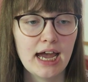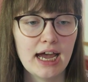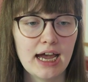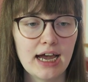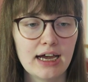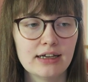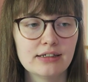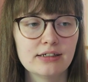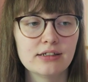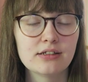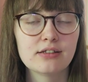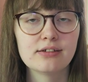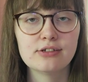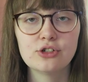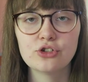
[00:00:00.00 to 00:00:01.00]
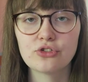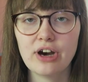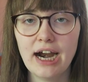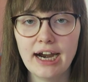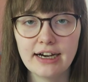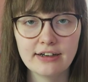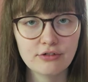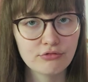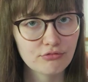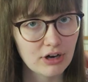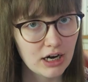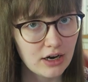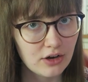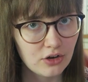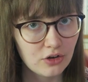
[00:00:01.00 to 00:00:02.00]
and the dragon
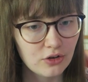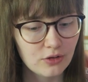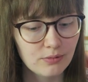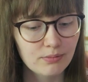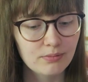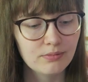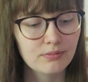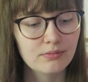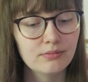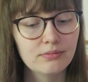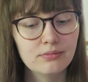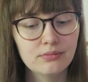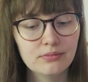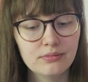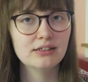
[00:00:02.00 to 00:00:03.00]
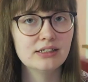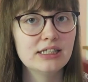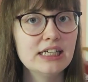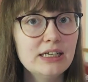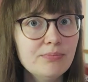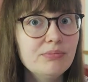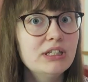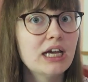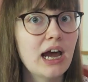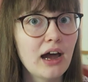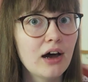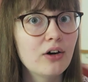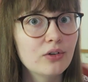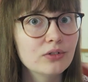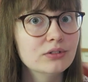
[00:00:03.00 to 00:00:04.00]
realm deep
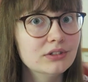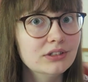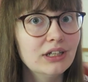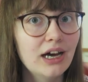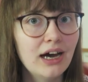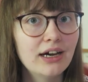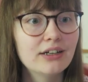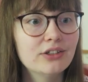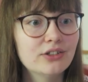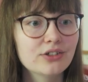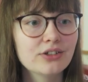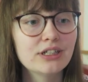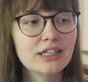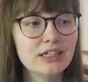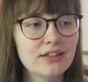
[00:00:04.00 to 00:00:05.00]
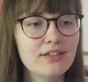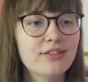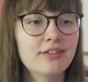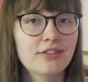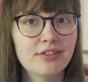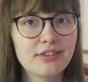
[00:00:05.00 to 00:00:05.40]
down underneath